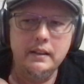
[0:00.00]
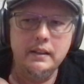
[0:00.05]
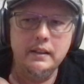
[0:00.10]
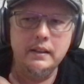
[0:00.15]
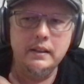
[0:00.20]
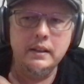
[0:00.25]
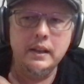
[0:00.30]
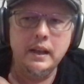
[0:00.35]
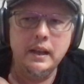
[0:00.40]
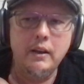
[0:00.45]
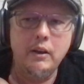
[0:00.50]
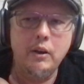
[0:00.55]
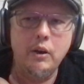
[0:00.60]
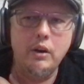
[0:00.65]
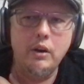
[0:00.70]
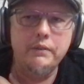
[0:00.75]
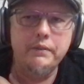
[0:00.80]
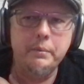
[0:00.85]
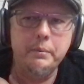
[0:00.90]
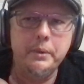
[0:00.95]
it got
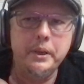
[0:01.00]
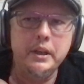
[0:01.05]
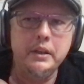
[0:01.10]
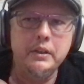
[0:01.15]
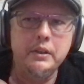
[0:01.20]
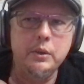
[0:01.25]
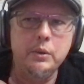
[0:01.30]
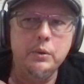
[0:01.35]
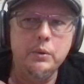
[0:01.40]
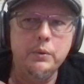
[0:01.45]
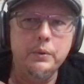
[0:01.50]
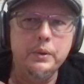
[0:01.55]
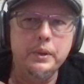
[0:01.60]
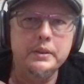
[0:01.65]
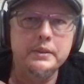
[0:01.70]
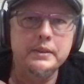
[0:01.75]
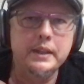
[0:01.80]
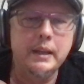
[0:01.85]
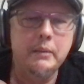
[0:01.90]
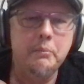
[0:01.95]
hard for me to do the
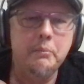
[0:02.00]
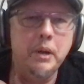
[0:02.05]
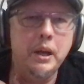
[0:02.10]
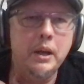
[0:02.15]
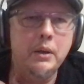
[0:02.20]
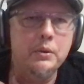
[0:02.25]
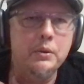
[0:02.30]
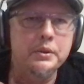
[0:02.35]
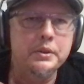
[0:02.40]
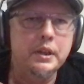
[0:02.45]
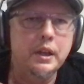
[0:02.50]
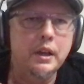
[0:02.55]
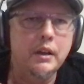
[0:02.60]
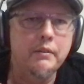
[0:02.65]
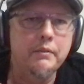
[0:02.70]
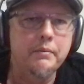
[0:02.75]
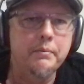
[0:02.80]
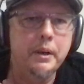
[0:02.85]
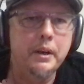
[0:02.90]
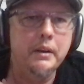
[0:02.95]
same metal
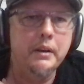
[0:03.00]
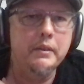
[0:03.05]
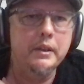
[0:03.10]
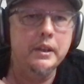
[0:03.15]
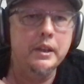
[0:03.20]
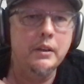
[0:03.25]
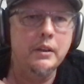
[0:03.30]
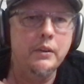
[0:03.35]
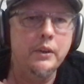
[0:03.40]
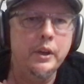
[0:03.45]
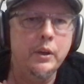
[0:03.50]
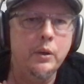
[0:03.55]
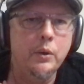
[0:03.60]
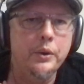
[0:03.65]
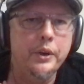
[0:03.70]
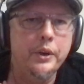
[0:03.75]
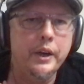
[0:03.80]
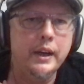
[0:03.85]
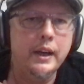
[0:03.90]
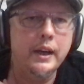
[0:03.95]
stuff. The
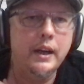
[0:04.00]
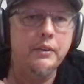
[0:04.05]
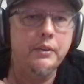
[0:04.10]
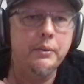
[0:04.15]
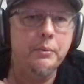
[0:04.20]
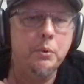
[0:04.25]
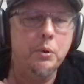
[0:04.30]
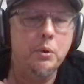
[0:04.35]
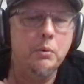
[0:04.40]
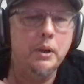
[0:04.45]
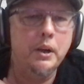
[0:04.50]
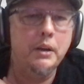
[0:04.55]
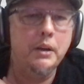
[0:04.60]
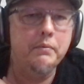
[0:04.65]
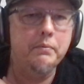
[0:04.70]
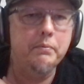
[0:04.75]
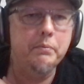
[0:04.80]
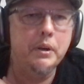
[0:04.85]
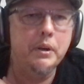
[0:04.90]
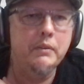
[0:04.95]
older I got, the more
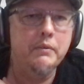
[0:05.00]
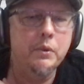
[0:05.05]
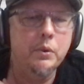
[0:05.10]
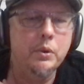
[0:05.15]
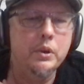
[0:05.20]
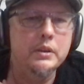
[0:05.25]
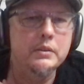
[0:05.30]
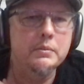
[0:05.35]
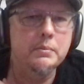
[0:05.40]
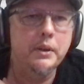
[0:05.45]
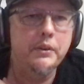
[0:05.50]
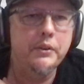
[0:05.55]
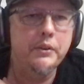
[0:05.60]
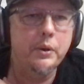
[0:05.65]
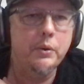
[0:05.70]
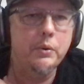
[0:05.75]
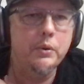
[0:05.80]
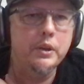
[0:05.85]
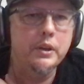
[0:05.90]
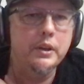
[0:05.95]
my voice, my
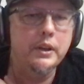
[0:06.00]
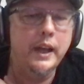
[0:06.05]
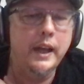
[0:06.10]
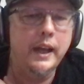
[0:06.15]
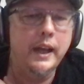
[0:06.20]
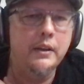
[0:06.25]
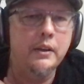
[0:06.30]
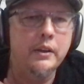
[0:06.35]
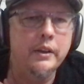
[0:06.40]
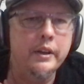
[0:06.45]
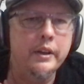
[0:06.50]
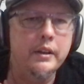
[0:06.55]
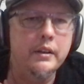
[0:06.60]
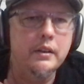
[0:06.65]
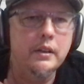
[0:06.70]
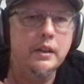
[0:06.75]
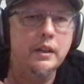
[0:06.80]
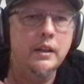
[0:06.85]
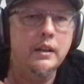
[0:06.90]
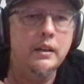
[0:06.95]
throat couldn't handle it.
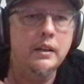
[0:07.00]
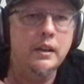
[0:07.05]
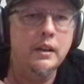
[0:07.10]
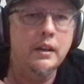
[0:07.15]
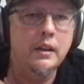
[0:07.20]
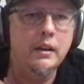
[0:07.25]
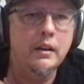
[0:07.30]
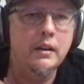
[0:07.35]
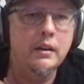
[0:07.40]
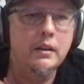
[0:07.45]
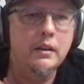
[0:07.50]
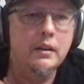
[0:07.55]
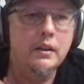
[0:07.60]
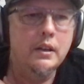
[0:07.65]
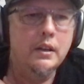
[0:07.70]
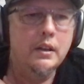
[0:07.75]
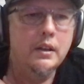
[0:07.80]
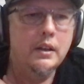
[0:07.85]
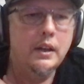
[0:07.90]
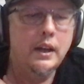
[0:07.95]
And I
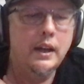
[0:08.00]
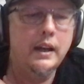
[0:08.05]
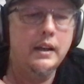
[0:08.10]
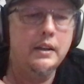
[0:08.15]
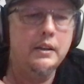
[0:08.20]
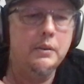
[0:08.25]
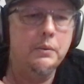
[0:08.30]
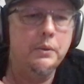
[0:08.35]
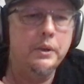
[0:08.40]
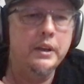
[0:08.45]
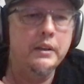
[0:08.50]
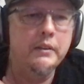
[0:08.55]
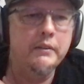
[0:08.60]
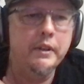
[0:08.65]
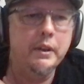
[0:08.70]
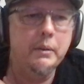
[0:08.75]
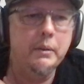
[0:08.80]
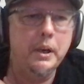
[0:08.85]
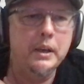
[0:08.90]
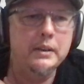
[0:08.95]
had to
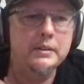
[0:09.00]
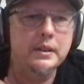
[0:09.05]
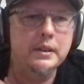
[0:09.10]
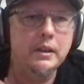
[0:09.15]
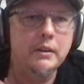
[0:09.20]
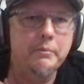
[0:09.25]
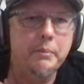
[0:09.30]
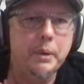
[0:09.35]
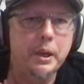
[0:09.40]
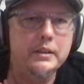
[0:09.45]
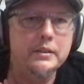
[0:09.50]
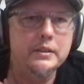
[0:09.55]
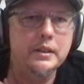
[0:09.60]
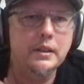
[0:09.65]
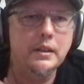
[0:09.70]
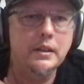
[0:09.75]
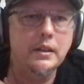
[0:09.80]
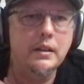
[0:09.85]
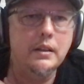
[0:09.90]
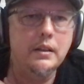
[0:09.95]
reinvent myself
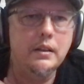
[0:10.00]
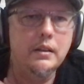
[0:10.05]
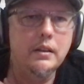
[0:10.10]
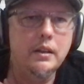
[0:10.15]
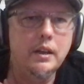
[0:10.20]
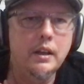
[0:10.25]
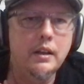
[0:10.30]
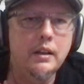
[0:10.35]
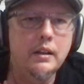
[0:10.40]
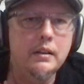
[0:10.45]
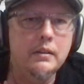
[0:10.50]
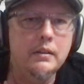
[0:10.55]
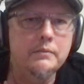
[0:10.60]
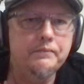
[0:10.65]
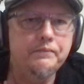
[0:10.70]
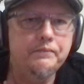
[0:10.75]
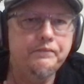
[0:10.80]
basically. And